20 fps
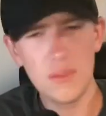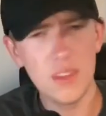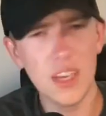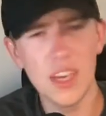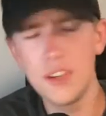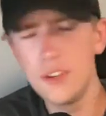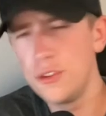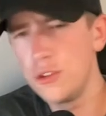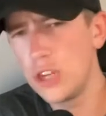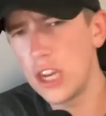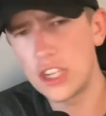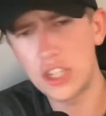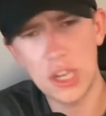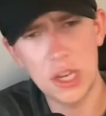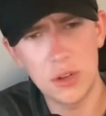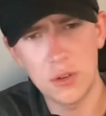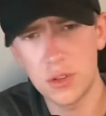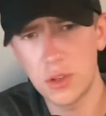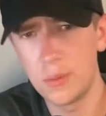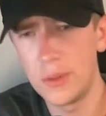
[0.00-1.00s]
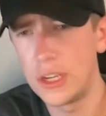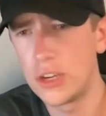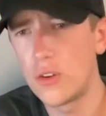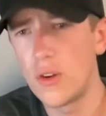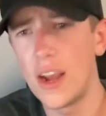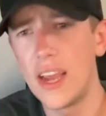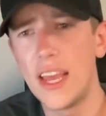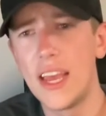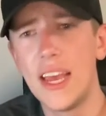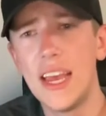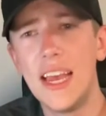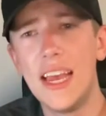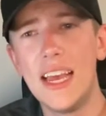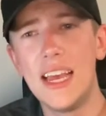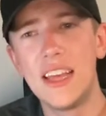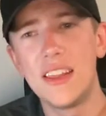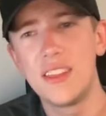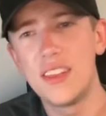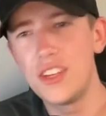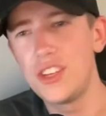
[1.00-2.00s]
I knew Josh Allen was going to be great.
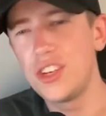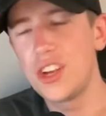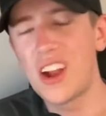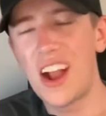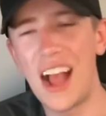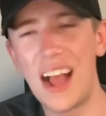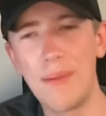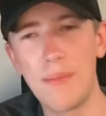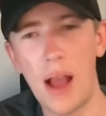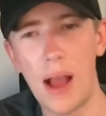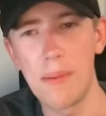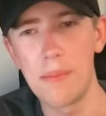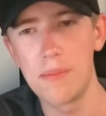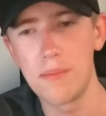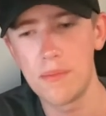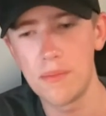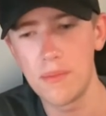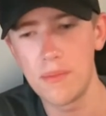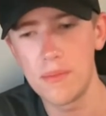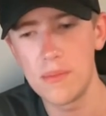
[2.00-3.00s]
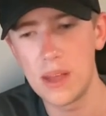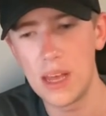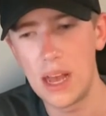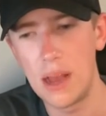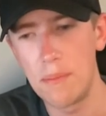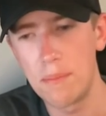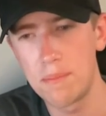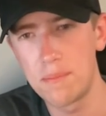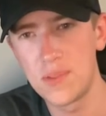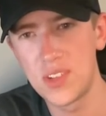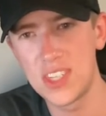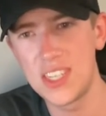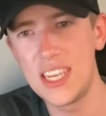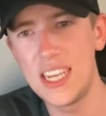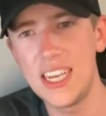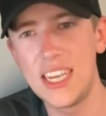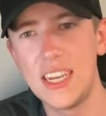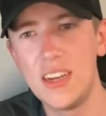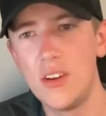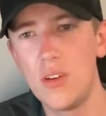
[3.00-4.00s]
This year I'm
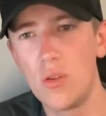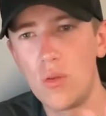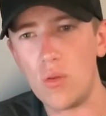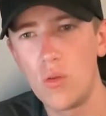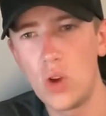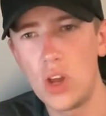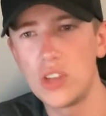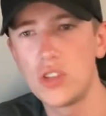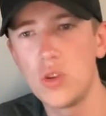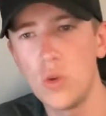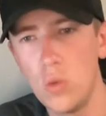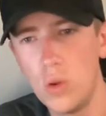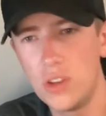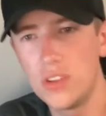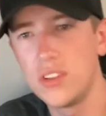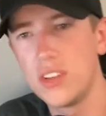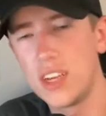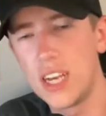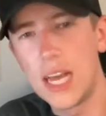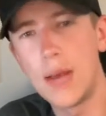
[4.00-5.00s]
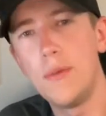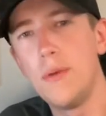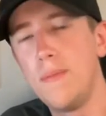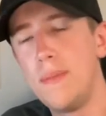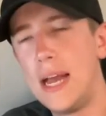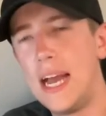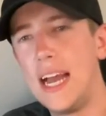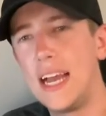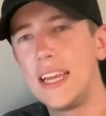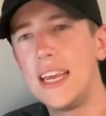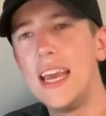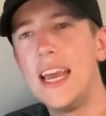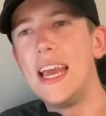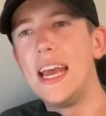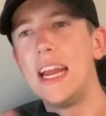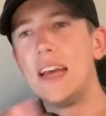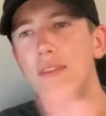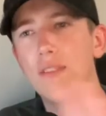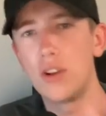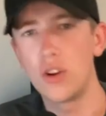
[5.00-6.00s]
seeing Russell Wilson coming back
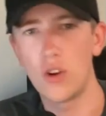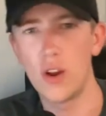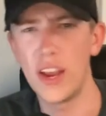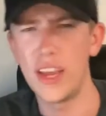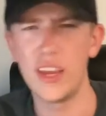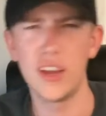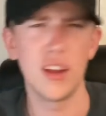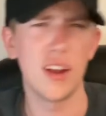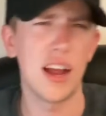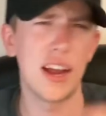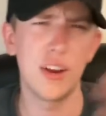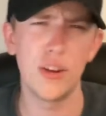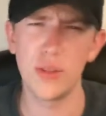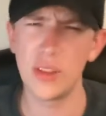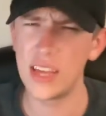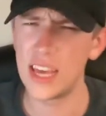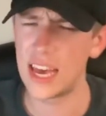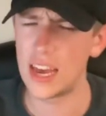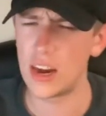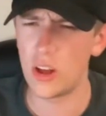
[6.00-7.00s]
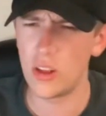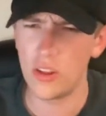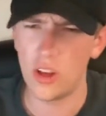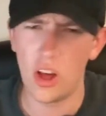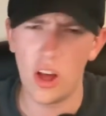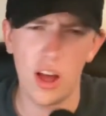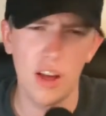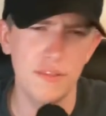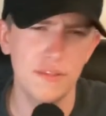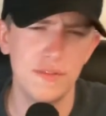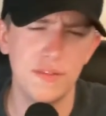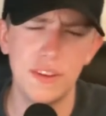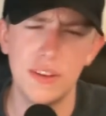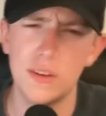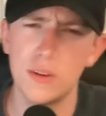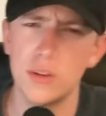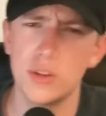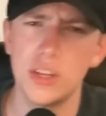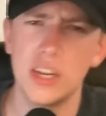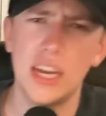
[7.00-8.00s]
and having a great year. I know that he had all the
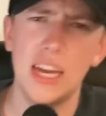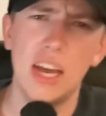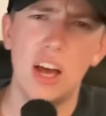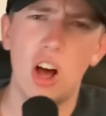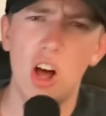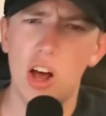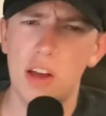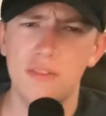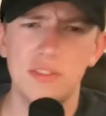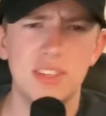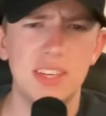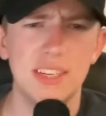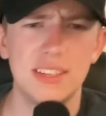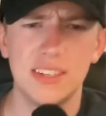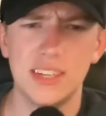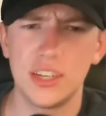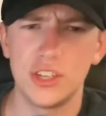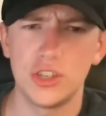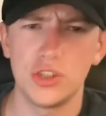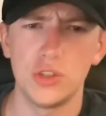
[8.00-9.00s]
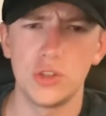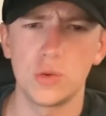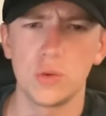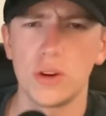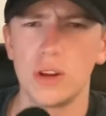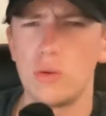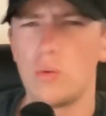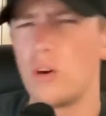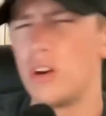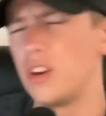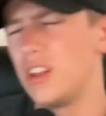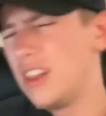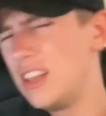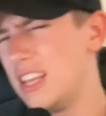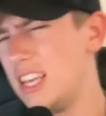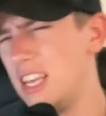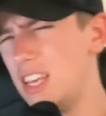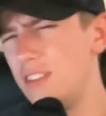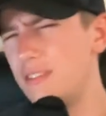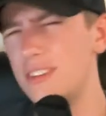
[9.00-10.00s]
off-season issues where he wanted to
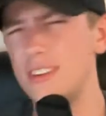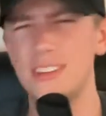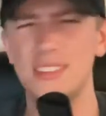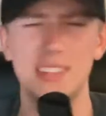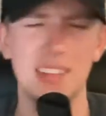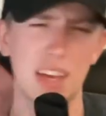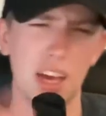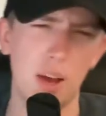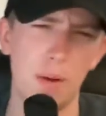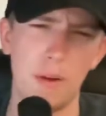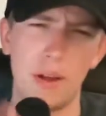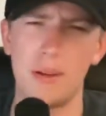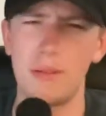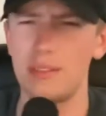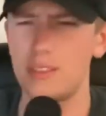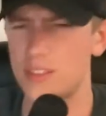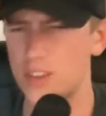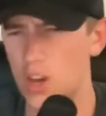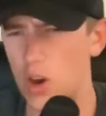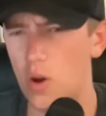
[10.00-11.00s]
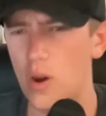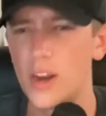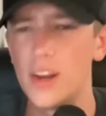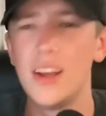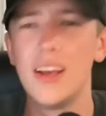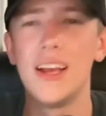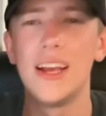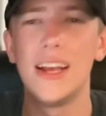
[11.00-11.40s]
leave. He's coming, he's going.